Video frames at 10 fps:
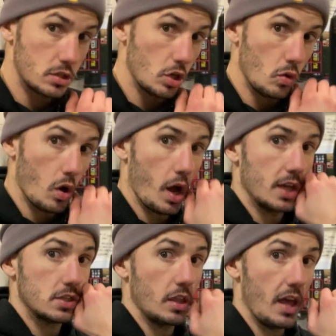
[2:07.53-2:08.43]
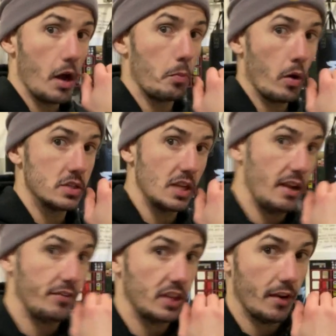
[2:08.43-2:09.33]
too high, so the elbow isn't
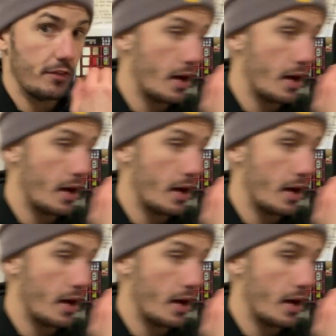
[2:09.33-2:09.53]
lifted. If I